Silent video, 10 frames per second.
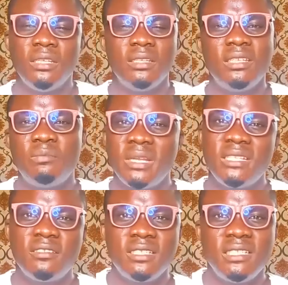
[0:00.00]

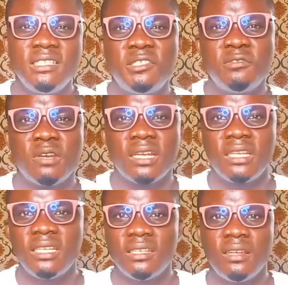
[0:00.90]
Depending on the niche you are
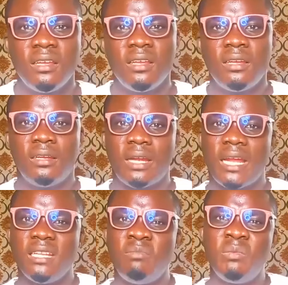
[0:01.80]
in
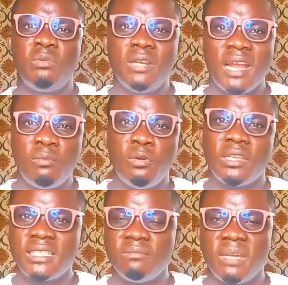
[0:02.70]
and the people that
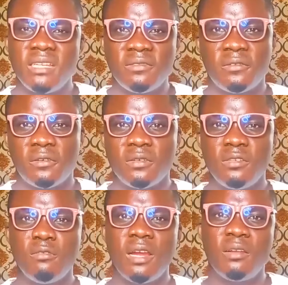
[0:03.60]
book is meant for,
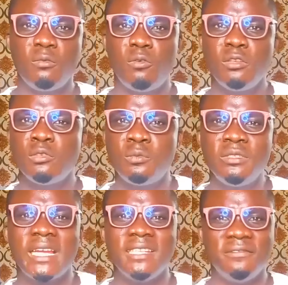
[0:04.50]
you can want to
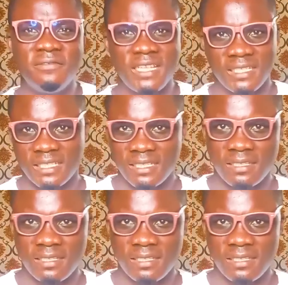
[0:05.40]
put an event.